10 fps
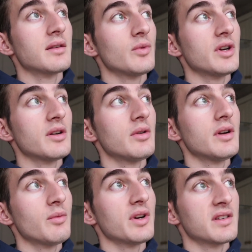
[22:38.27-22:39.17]

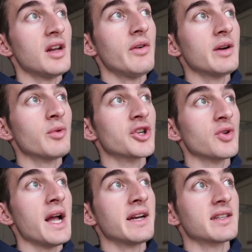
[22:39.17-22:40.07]
we're snowing, we're
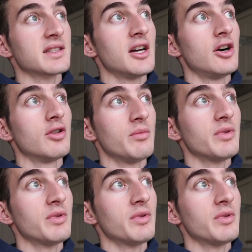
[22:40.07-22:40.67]
trying to snow,